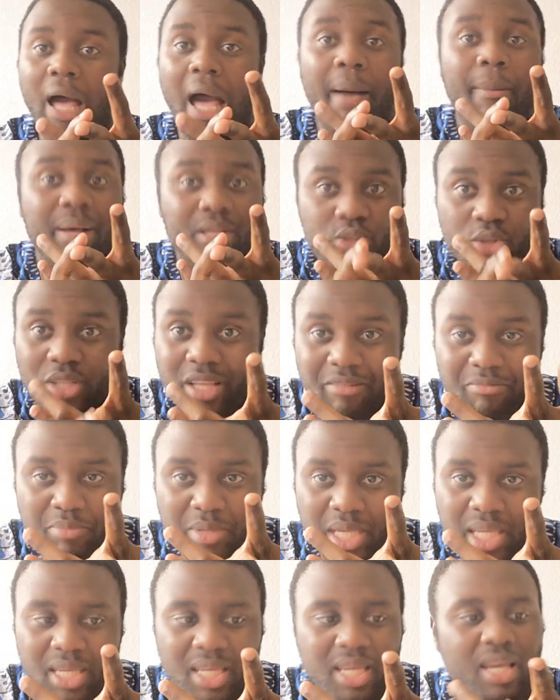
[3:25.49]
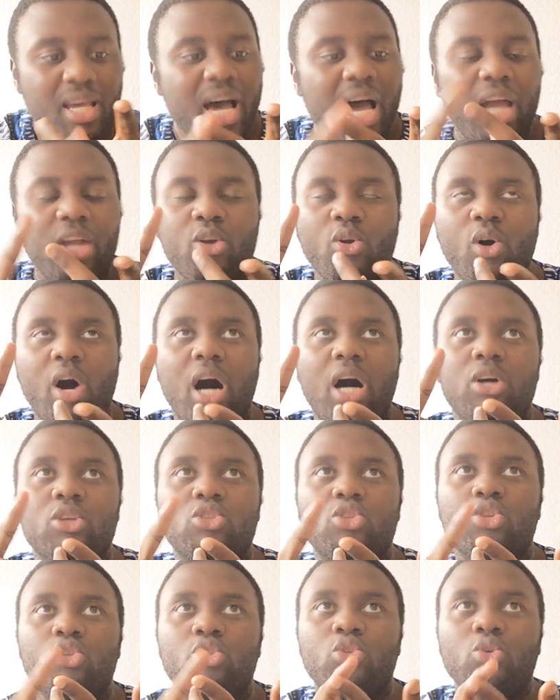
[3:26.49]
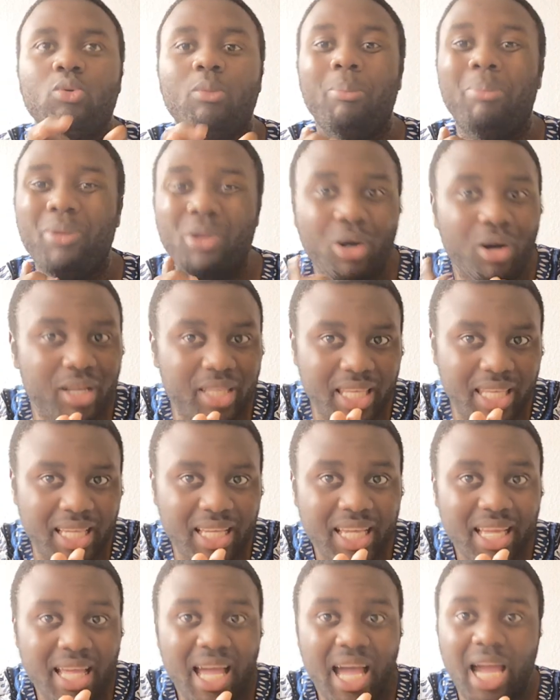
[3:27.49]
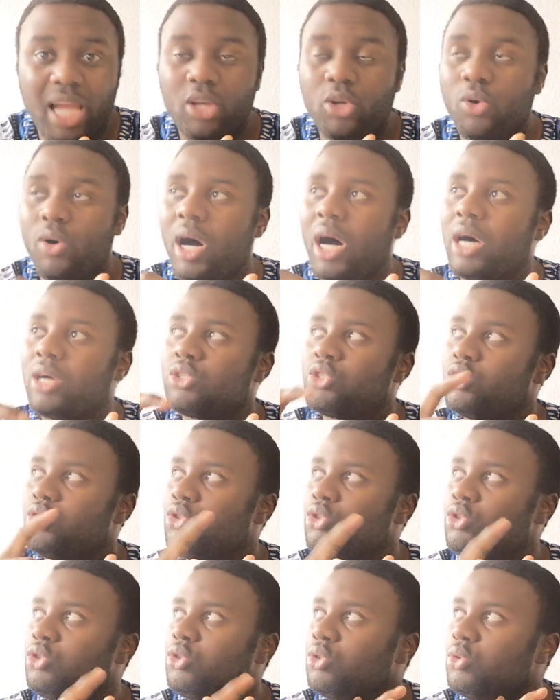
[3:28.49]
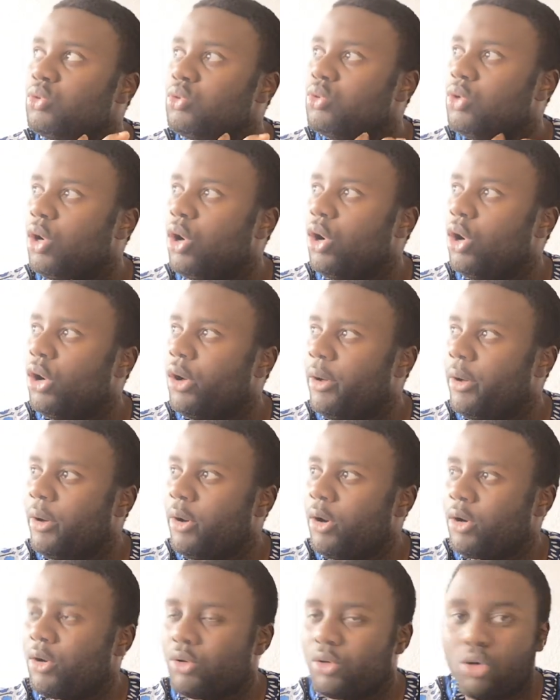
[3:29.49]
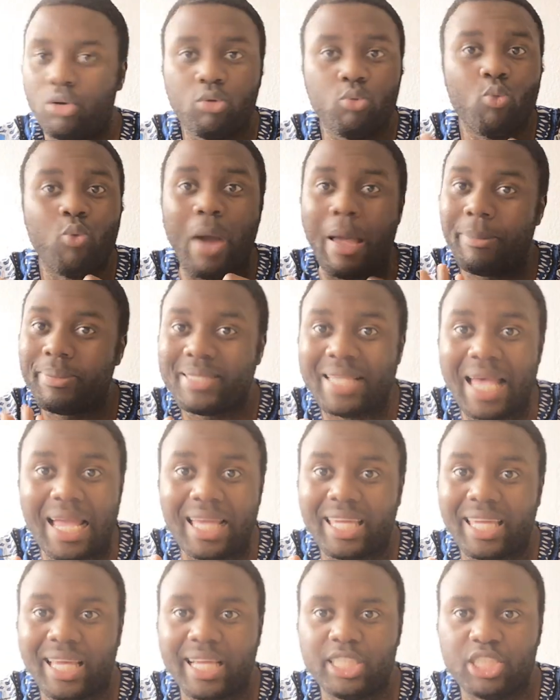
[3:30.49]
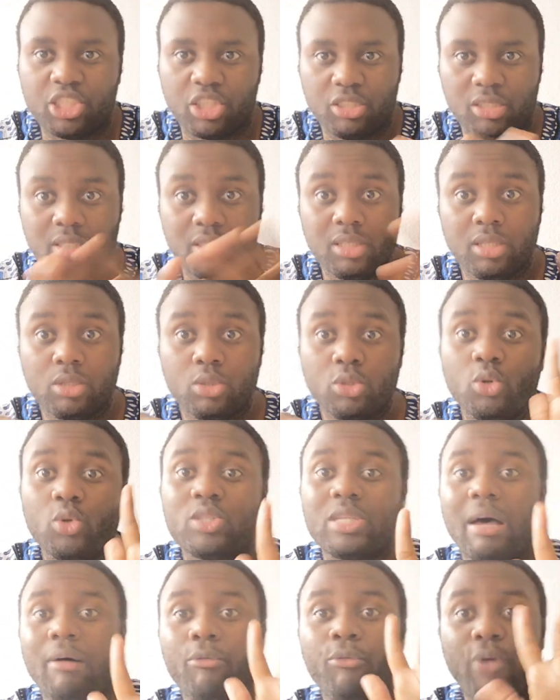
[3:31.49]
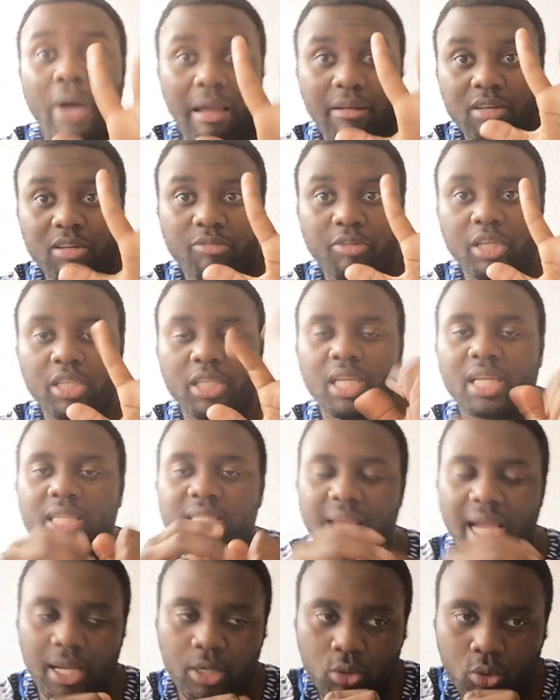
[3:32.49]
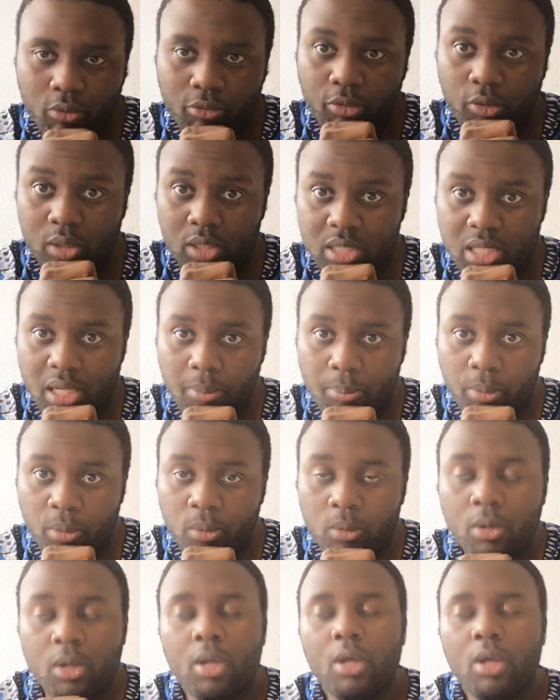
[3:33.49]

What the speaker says: Amazon FBA. I know how to do blogging. I know how to do website creation. Those are 5 different things I know, for example.